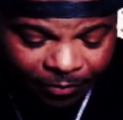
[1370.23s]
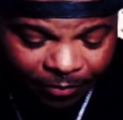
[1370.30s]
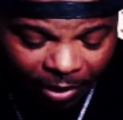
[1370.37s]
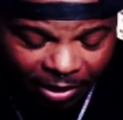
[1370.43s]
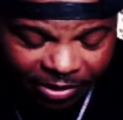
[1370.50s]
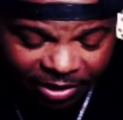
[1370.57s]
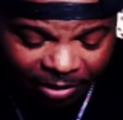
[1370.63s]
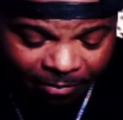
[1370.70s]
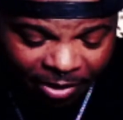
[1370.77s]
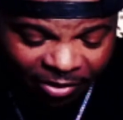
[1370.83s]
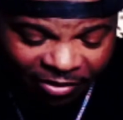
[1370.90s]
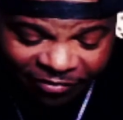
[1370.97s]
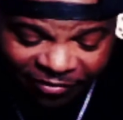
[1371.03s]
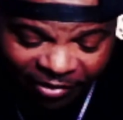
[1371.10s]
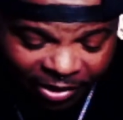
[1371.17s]
let's see a mother
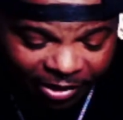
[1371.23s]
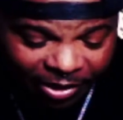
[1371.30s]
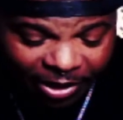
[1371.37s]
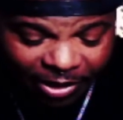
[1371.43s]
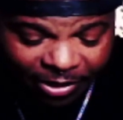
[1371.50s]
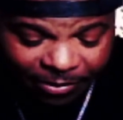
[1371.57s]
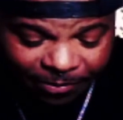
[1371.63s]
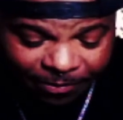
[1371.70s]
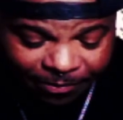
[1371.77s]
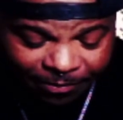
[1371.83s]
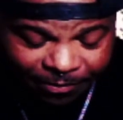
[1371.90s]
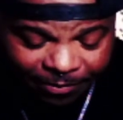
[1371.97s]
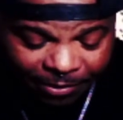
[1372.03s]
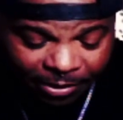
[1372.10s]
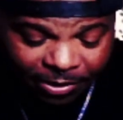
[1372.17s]
figure here.
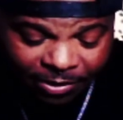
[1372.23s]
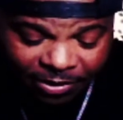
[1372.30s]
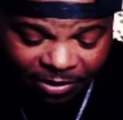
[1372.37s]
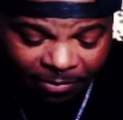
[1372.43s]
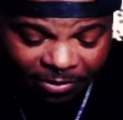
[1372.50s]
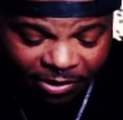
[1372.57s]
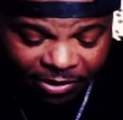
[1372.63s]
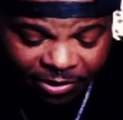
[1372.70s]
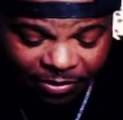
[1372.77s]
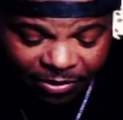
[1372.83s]
This is similar to